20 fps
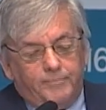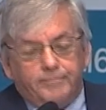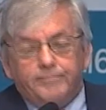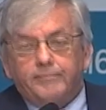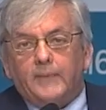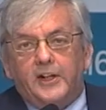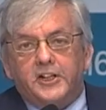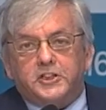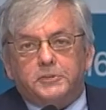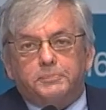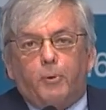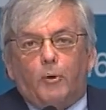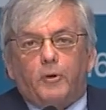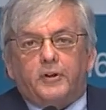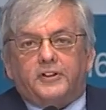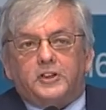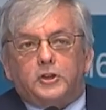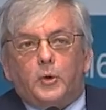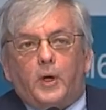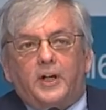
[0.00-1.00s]
It is
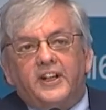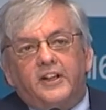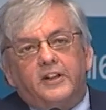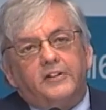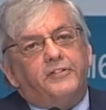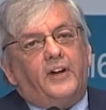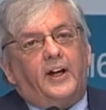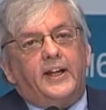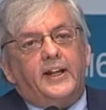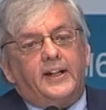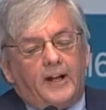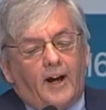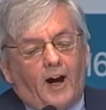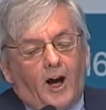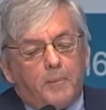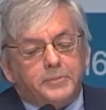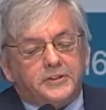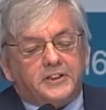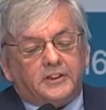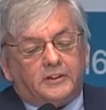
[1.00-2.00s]
important to identify any
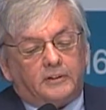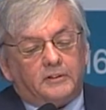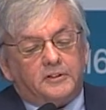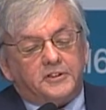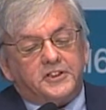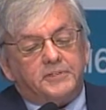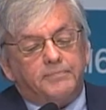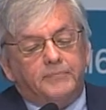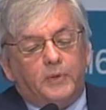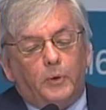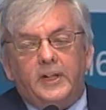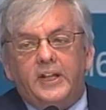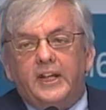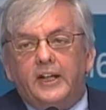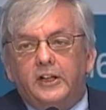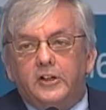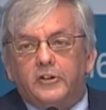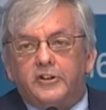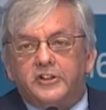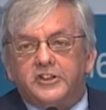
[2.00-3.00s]
obstacles that would
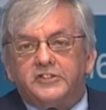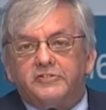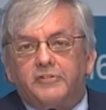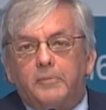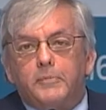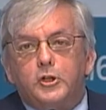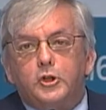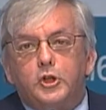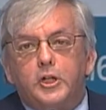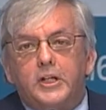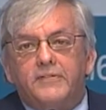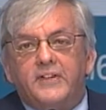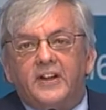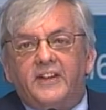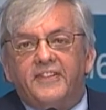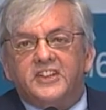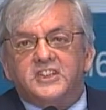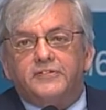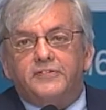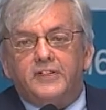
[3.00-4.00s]
hinder us from achieving
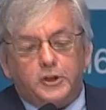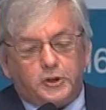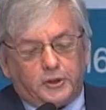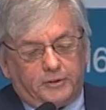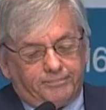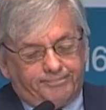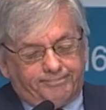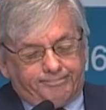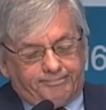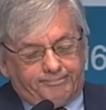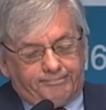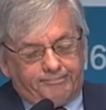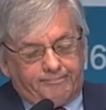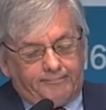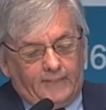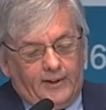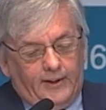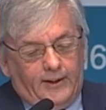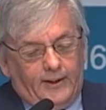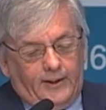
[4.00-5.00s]
this vision.
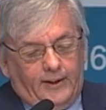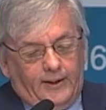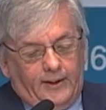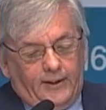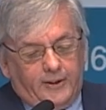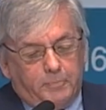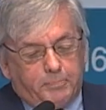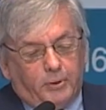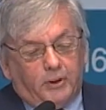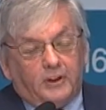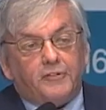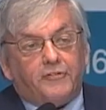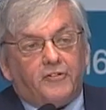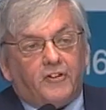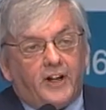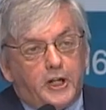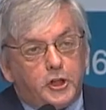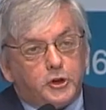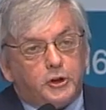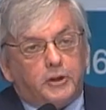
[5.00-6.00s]
The
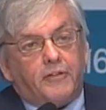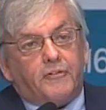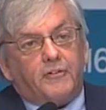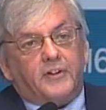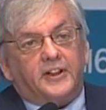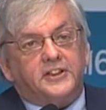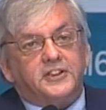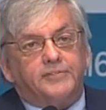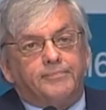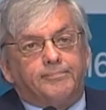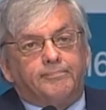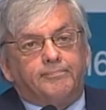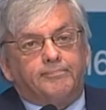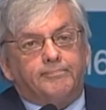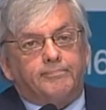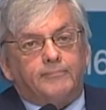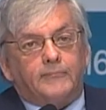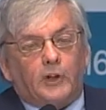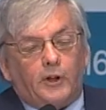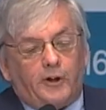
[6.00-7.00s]
proliferation threat
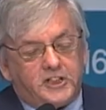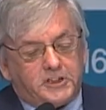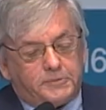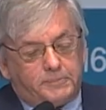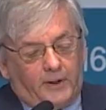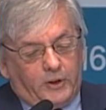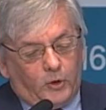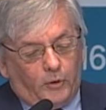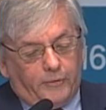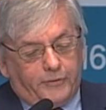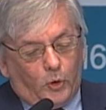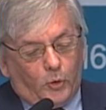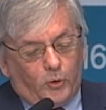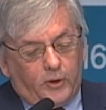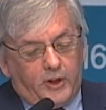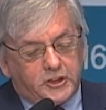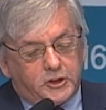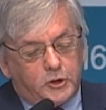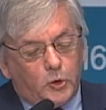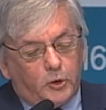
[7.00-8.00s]
caused by North
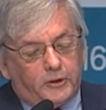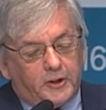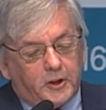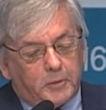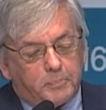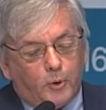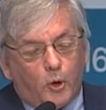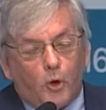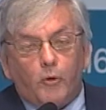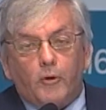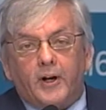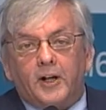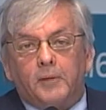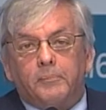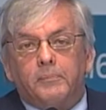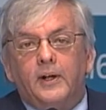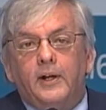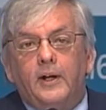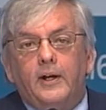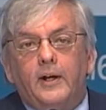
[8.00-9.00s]
Korea's nuclear
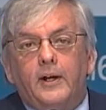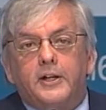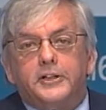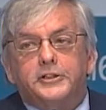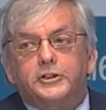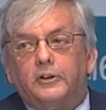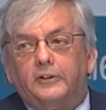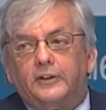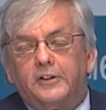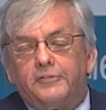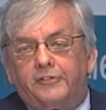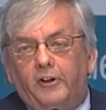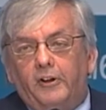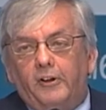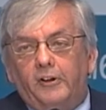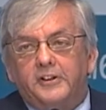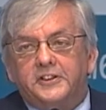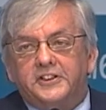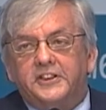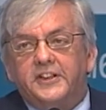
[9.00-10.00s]
program certainly
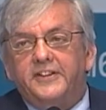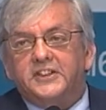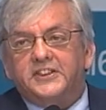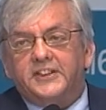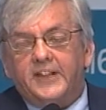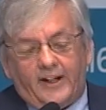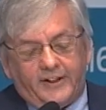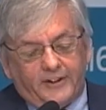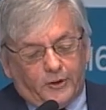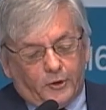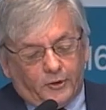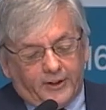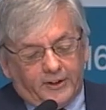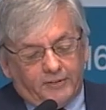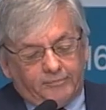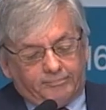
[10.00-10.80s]
falls into this category.